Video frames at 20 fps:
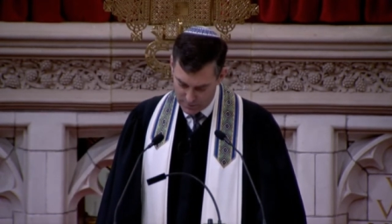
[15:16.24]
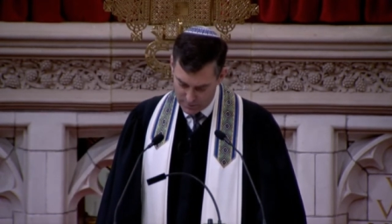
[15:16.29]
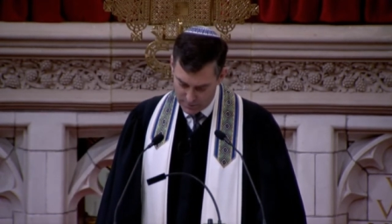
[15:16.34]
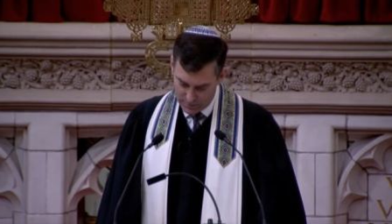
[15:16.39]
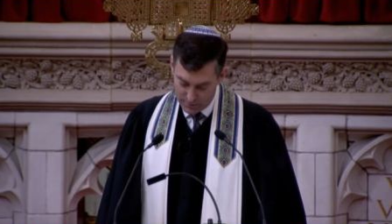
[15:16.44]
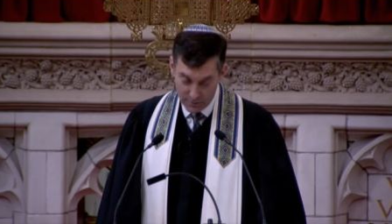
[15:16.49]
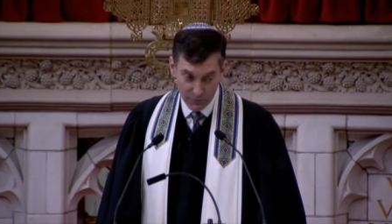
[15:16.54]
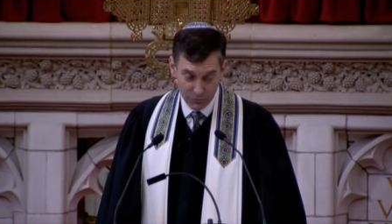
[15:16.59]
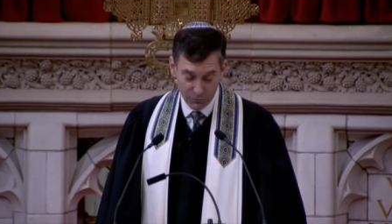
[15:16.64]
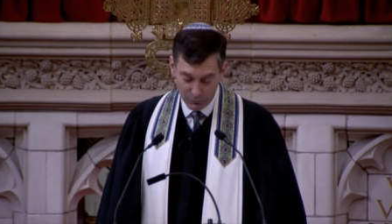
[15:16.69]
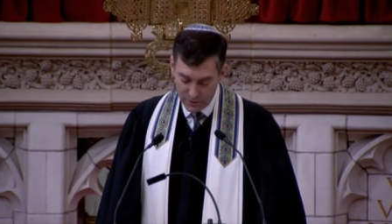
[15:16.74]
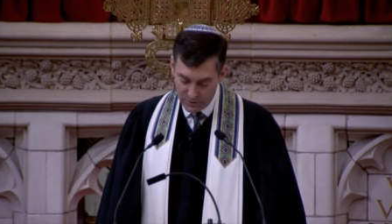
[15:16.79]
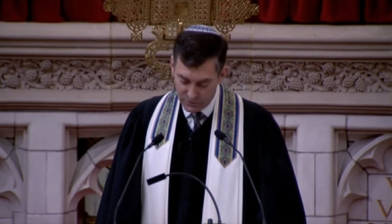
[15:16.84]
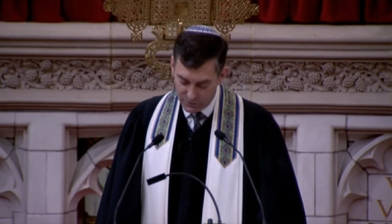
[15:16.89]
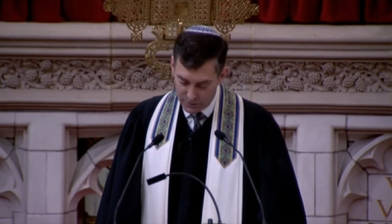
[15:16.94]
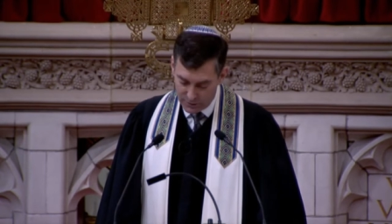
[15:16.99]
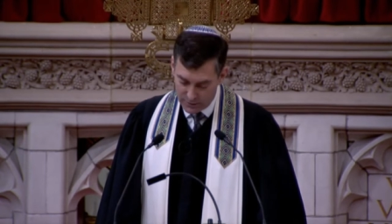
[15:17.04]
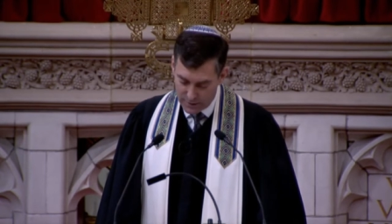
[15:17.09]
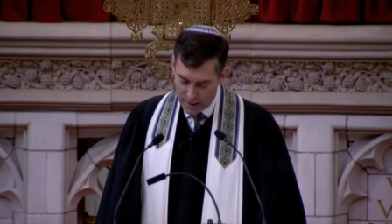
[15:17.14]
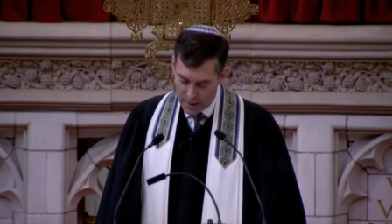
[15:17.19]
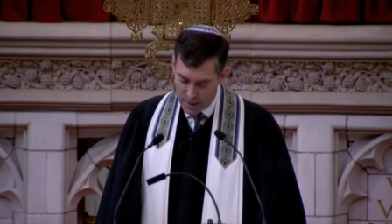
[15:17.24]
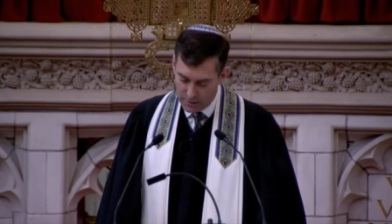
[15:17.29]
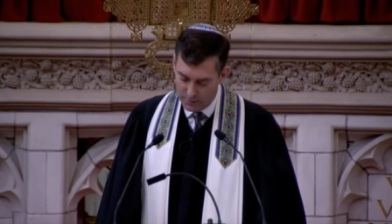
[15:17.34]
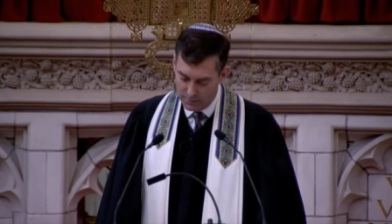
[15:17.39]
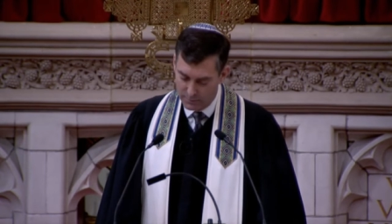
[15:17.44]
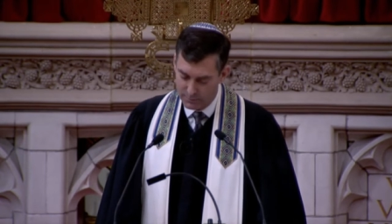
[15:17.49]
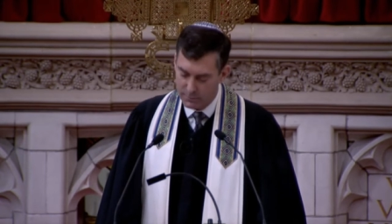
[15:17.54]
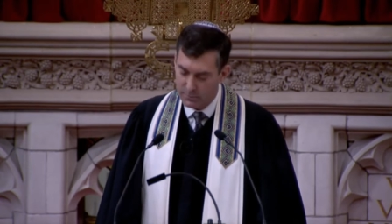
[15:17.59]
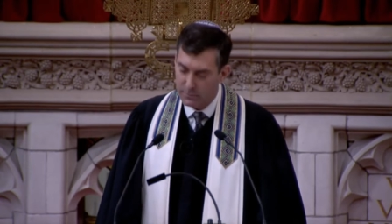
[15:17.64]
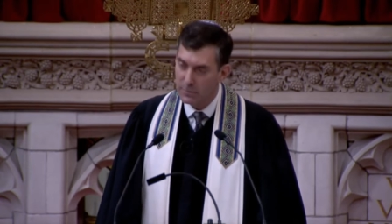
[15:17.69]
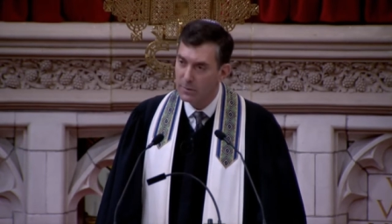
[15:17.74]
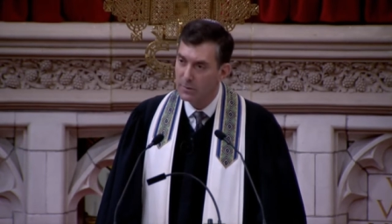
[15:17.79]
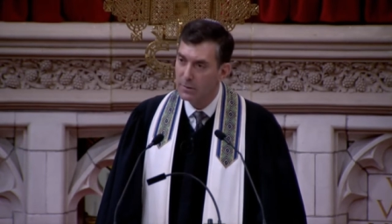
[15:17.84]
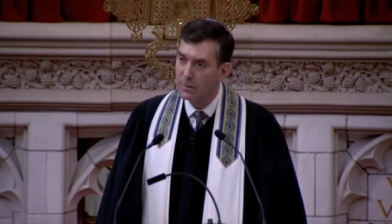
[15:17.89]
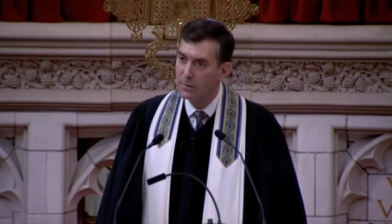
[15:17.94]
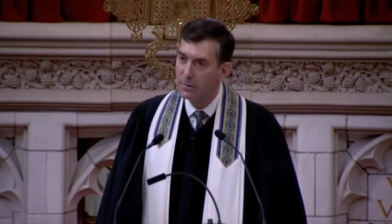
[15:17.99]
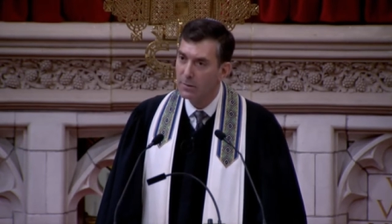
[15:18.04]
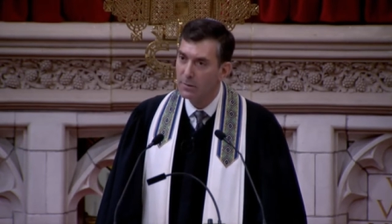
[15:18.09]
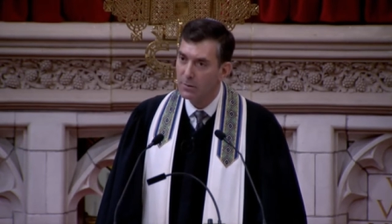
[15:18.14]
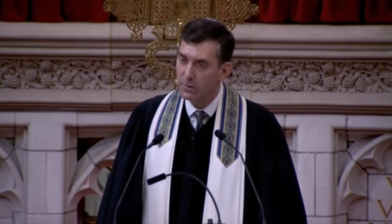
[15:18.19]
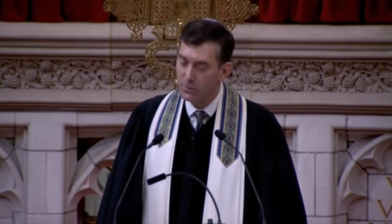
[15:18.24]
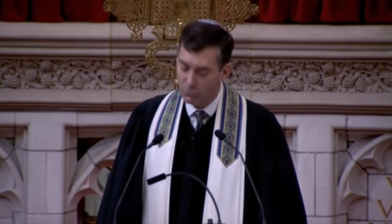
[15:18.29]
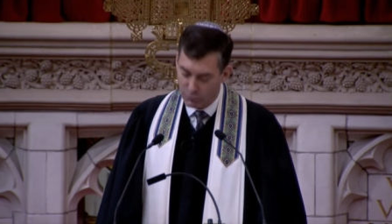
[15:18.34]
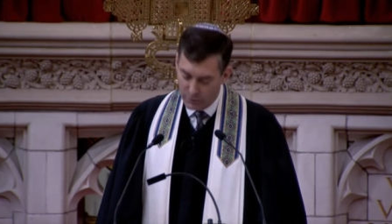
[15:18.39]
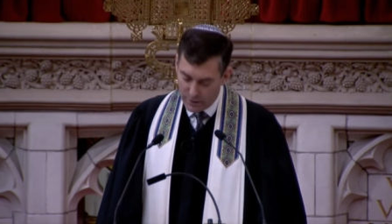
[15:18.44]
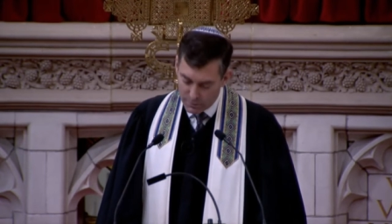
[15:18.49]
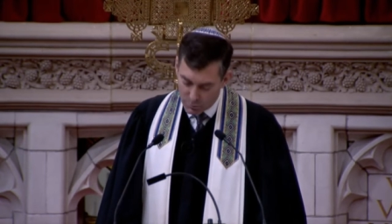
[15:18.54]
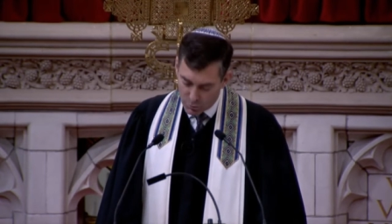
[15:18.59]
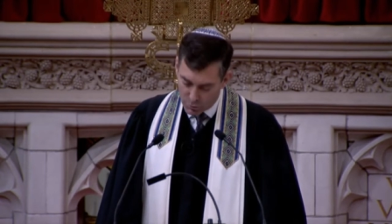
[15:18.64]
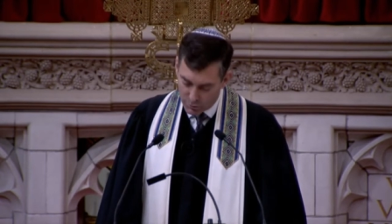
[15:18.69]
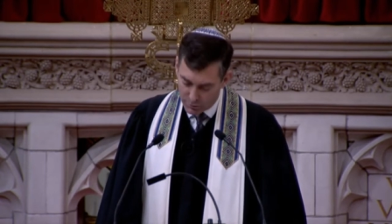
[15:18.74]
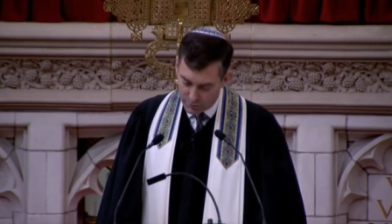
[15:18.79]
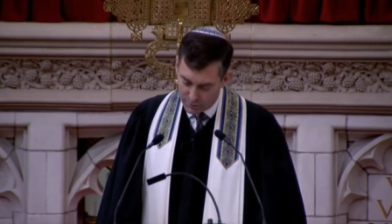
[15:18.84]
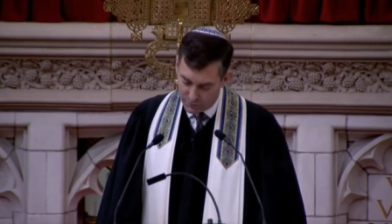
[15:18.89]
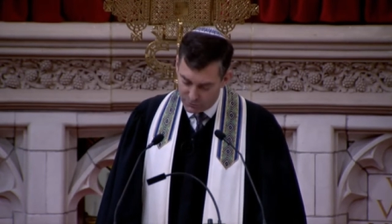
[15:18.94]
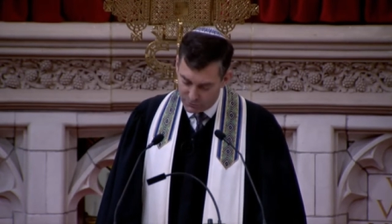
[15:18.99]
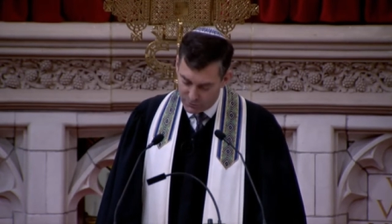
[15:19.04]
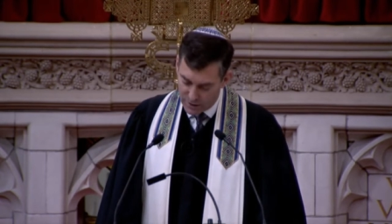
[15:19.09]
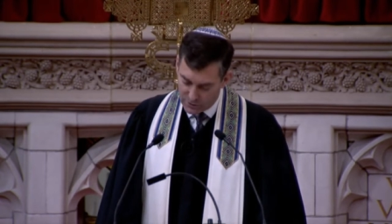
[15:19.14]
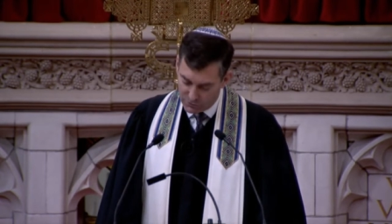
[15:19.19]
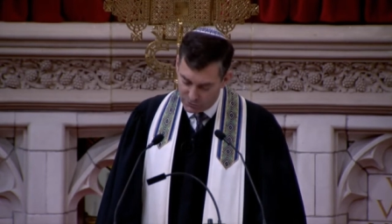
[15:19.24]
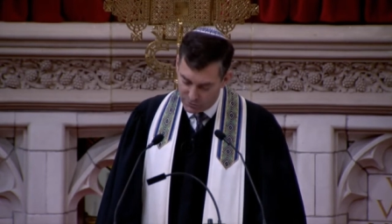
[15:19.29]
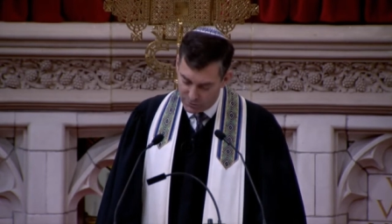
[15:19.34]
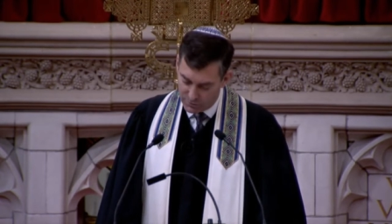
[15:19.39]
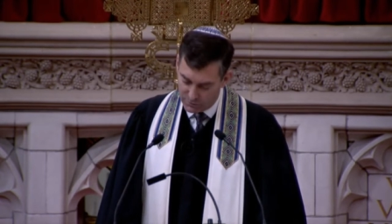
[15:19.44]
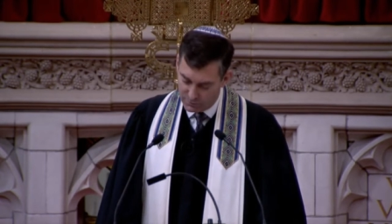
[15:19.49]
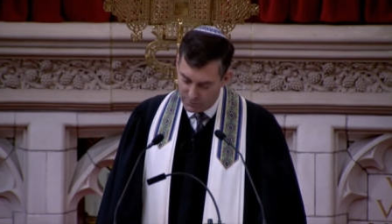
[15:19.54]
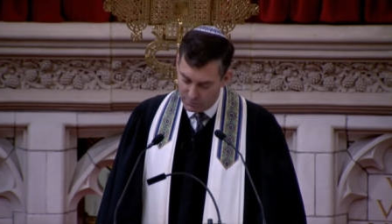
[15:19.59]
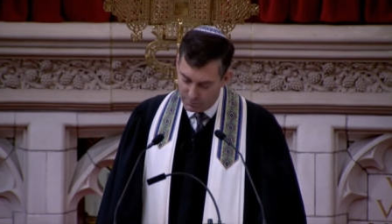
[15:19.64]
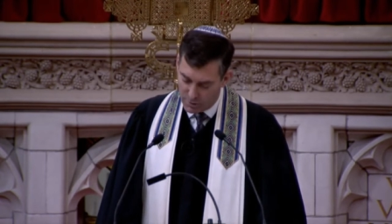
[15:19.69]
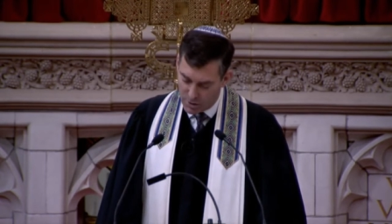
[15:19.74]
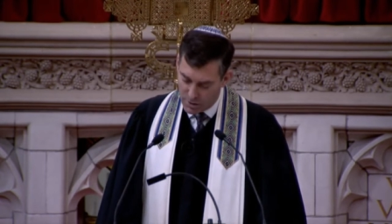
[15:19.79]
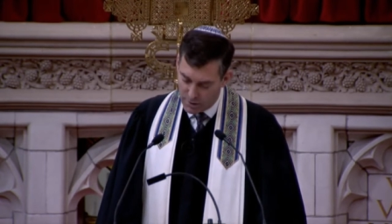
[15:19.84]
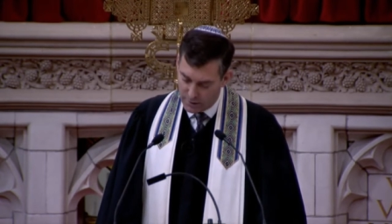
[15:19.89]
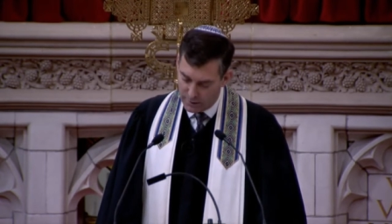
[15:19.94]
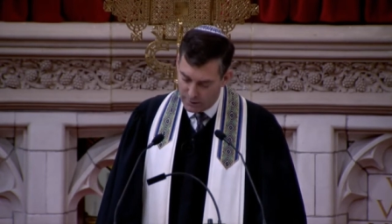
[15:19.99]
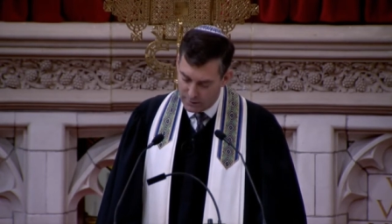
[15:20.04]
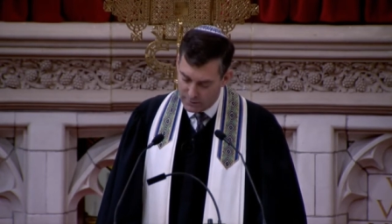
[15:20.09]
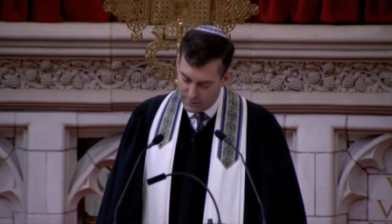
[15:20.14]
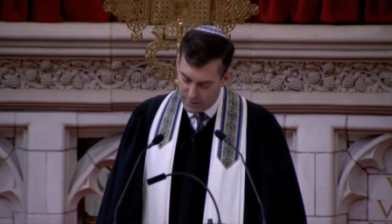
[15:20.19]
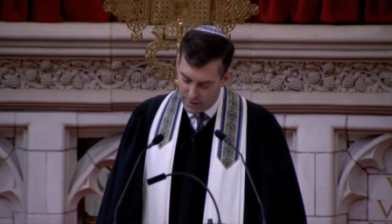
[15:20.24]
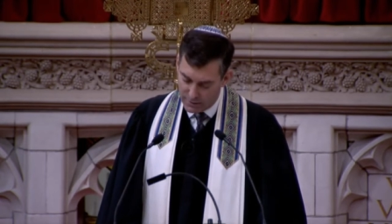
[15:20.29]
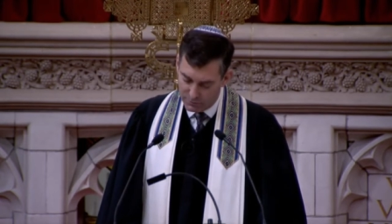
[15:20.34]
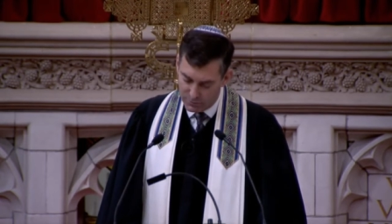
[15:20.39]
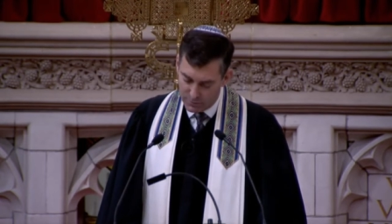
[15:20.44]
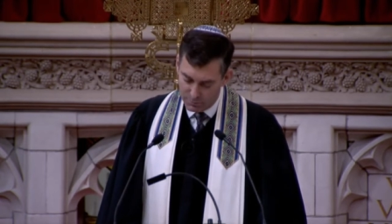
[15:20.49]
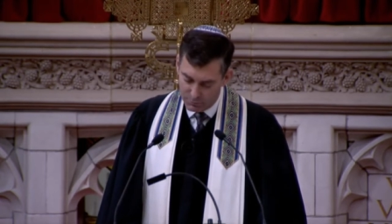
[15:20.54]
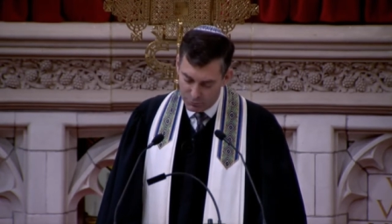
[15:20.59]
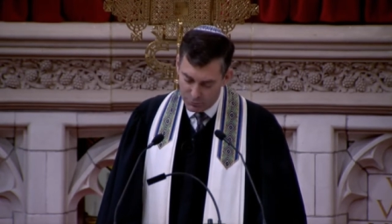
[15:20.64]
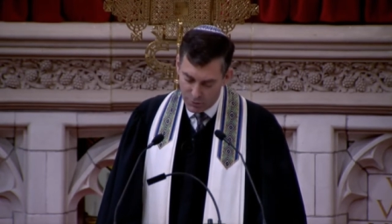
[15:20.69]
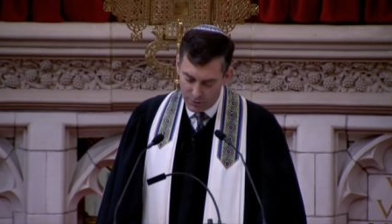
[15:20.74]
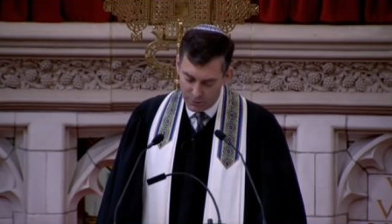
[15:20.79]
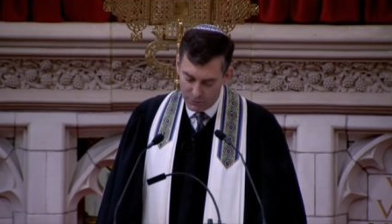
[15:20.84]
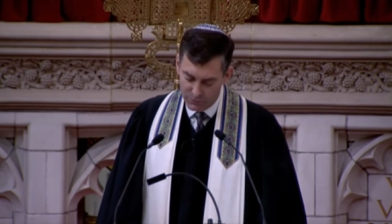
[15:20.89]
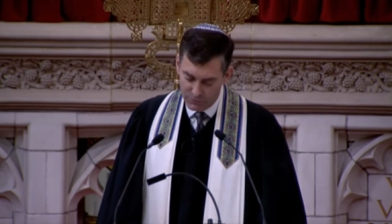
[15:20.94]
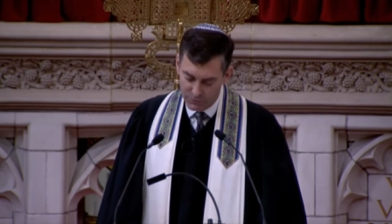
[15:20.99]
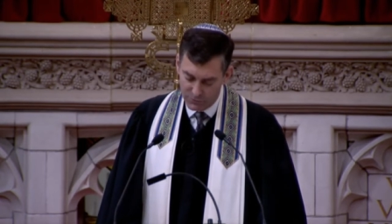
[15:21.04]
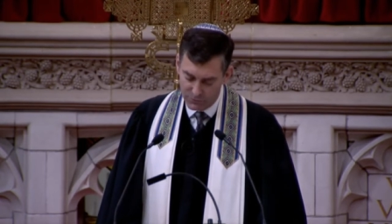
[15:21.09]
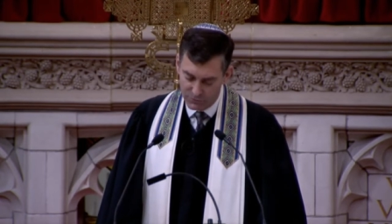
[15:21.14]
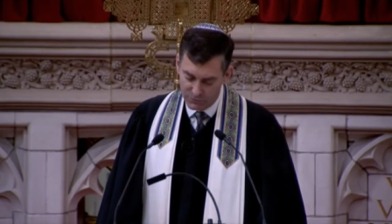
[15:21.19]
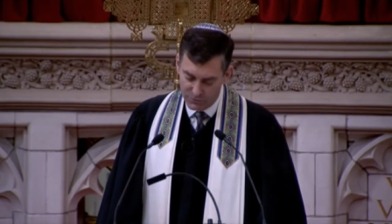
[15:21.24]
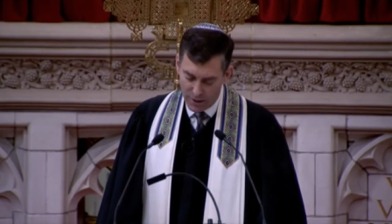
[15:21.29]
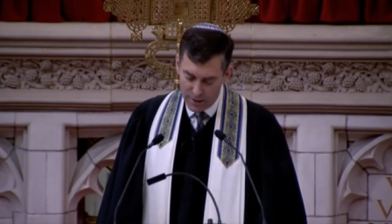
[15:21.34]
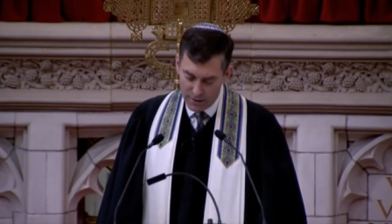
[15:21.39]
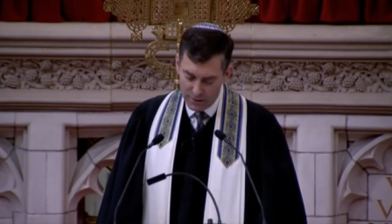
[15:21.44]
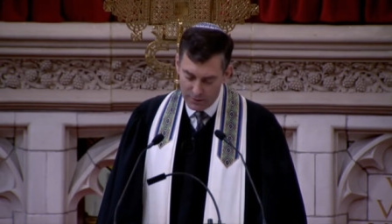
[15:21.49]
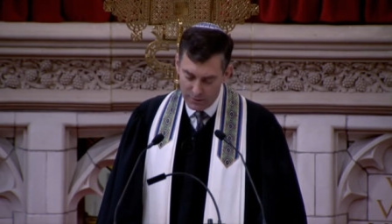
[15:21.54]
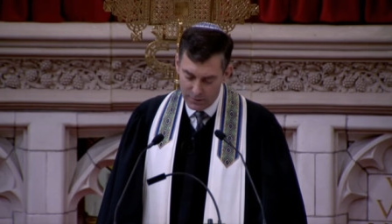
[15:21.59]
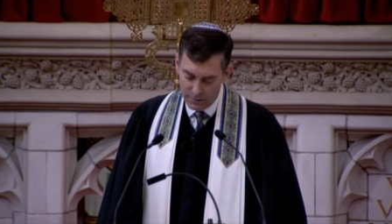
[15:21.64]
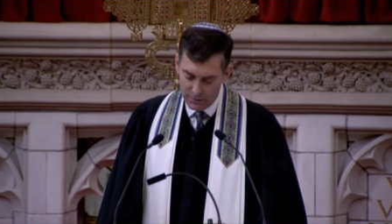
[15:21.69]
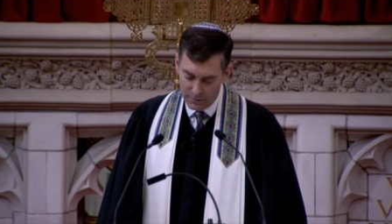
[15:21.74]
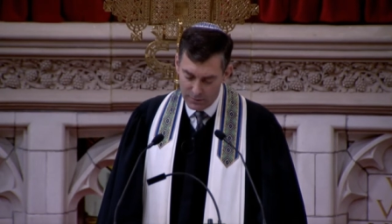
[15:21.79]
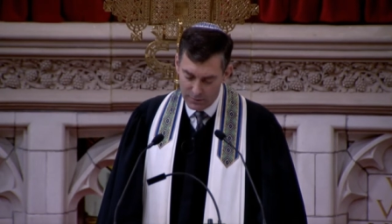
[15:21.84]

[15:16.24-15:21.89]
In his recent column, The Remoralization of the Market, David Brooks cited,